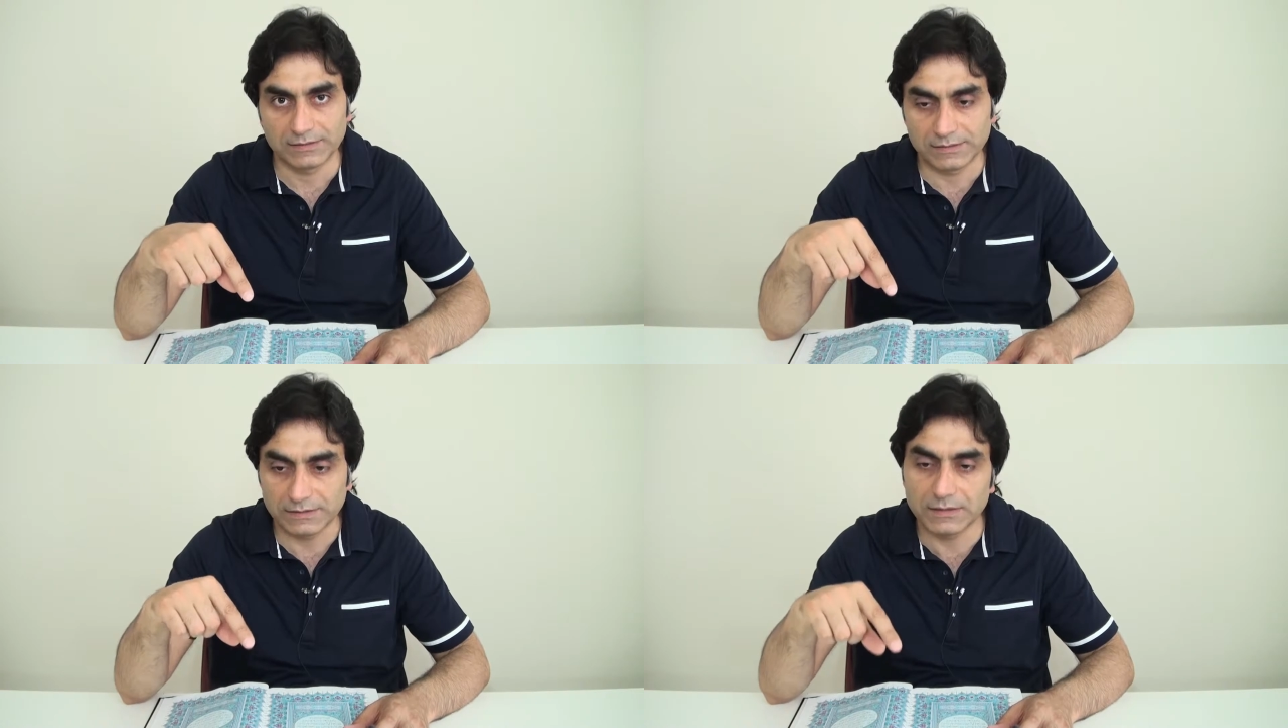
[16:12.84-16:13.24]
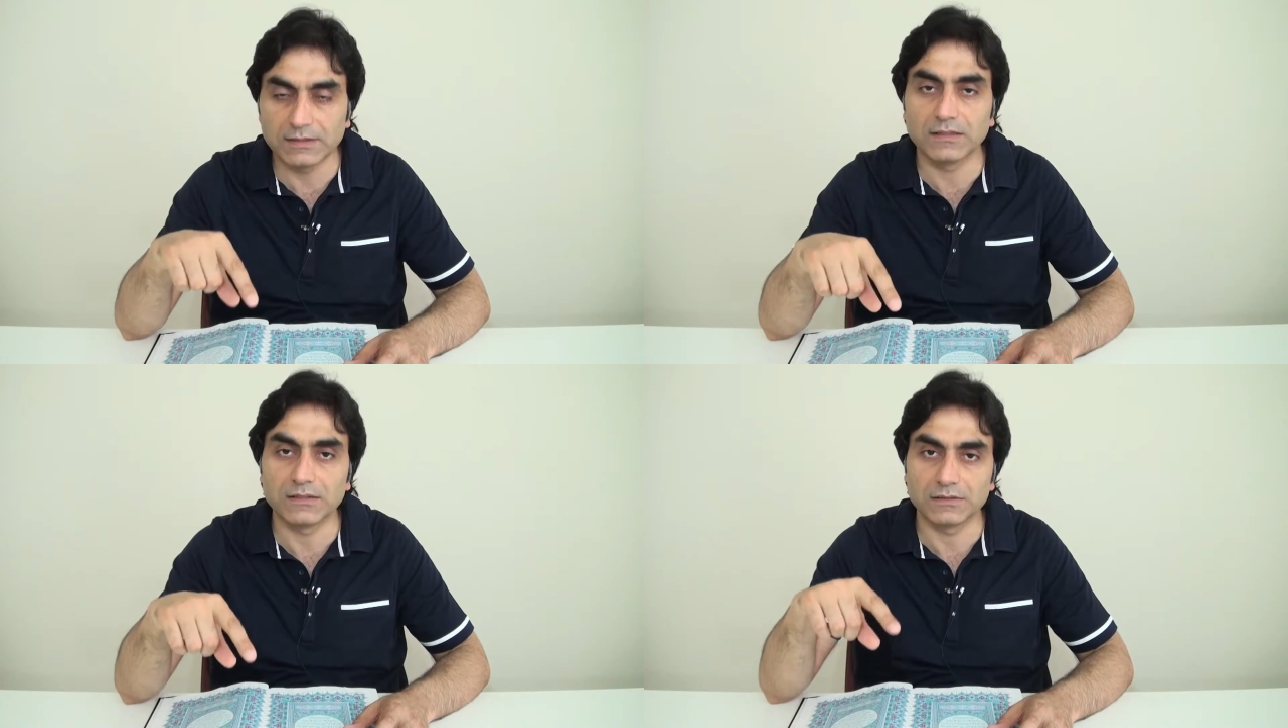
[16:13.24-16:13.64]

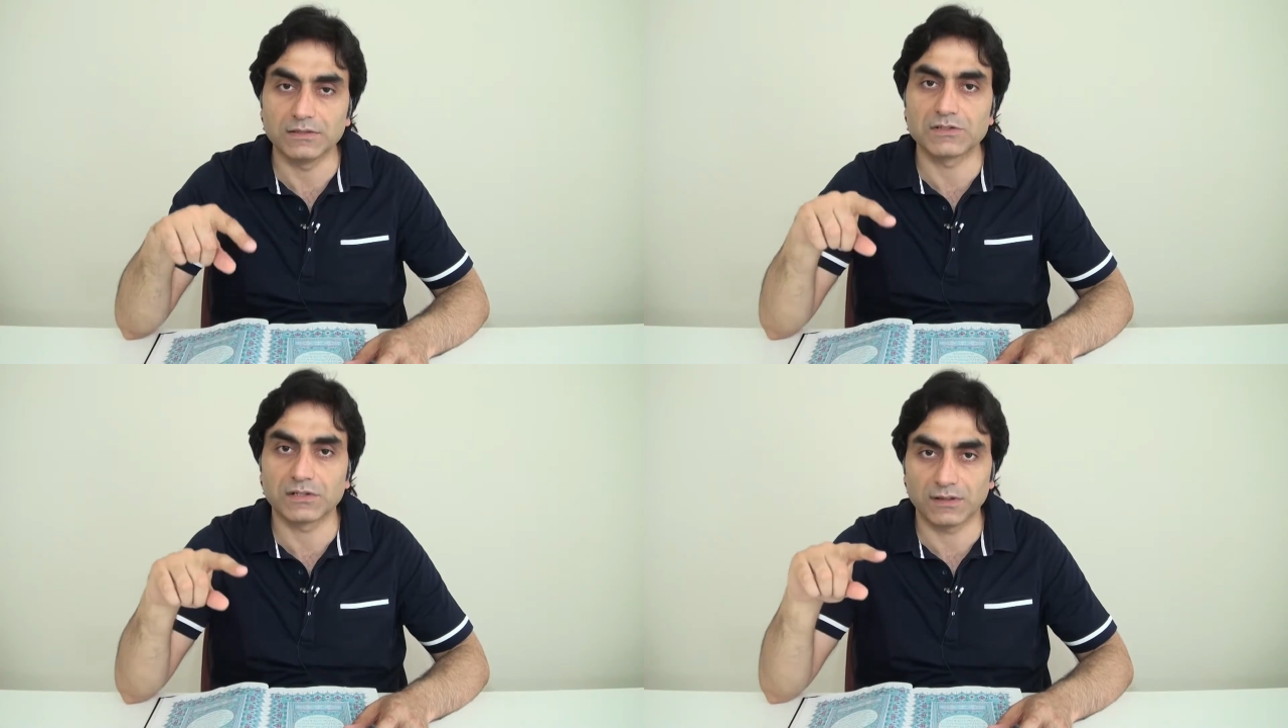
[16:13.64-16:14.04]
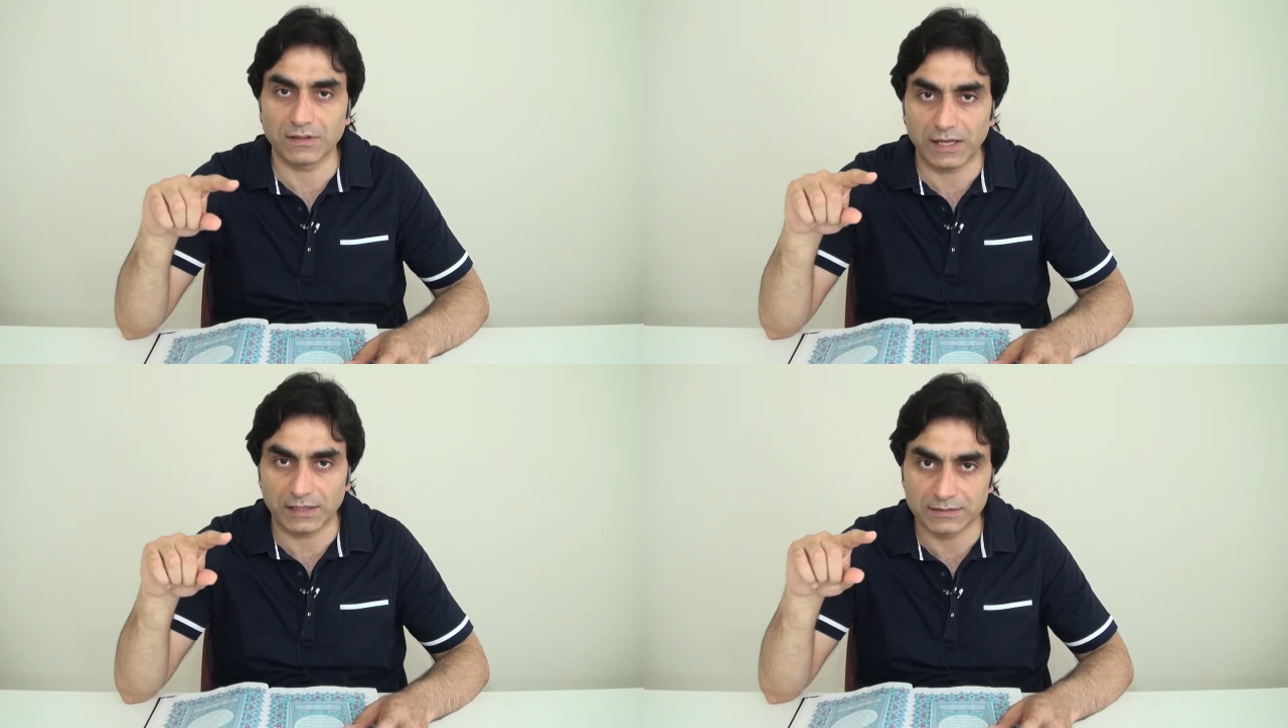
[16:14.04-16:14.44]
till reaching
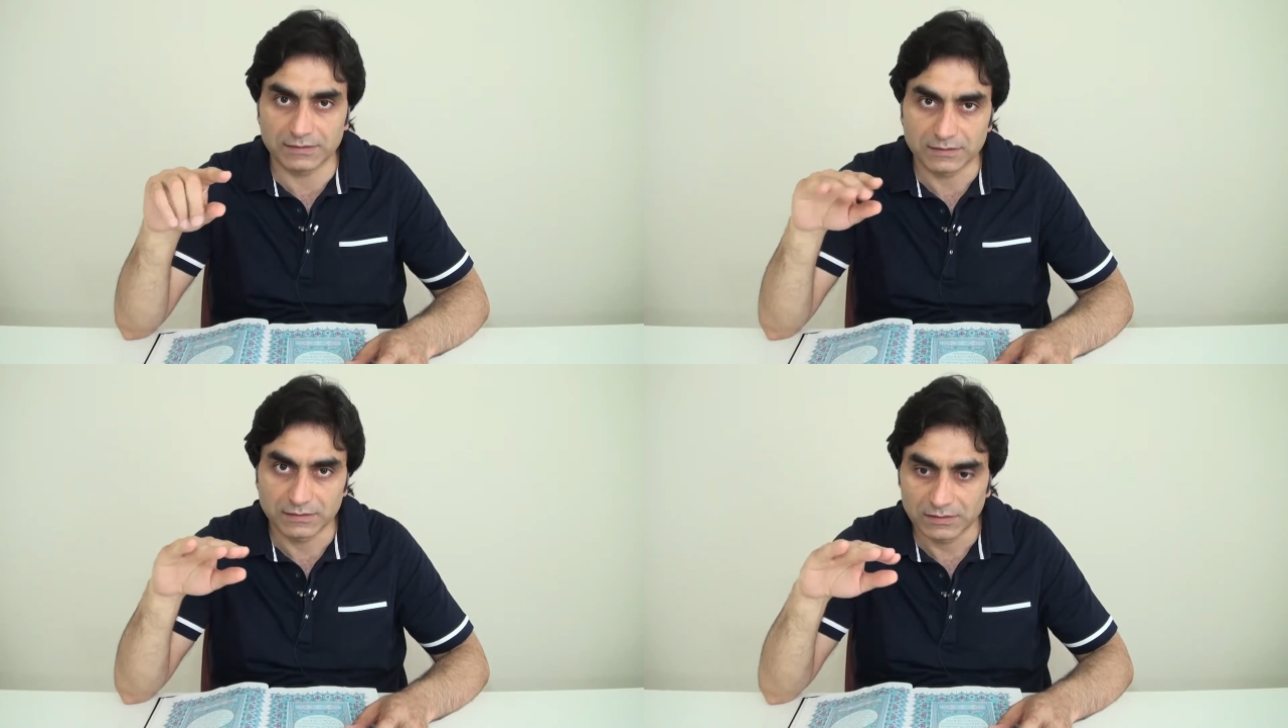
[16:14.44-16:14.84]
that